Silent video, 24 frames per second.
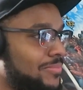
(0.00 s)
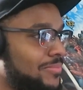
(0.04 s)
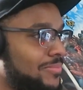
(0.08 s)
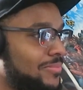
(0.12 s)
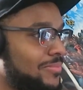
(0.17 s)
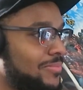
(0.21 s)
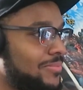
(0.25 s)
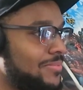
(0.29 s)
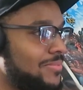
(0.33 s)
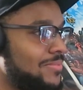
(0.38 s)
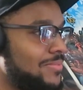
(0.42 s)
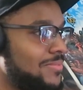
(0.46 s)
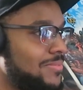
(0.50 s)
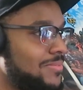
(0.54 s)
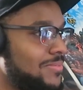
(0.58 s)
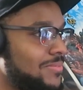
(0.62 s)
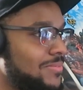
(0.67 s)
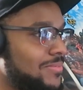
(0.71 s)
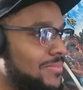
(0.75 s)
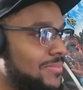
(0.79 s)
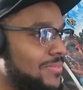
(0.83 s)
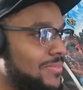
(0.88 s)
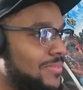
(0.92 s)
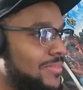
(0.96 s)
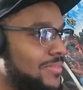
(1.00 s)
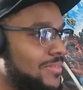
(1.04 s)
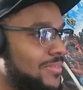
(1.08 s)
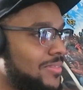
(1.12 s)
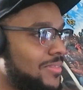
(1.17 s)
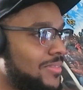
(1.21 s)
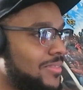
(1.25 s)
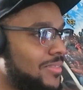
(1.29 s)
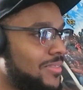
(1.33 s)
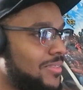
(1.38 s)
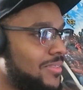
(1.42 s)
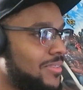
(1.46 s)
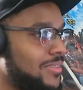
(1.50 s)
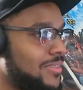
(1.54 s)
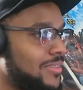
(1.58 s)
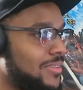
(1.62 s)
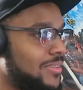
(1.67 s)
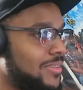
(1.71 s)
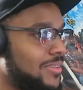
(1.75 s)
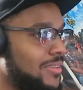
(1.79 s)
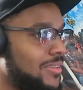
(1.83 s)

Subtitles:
[no speech]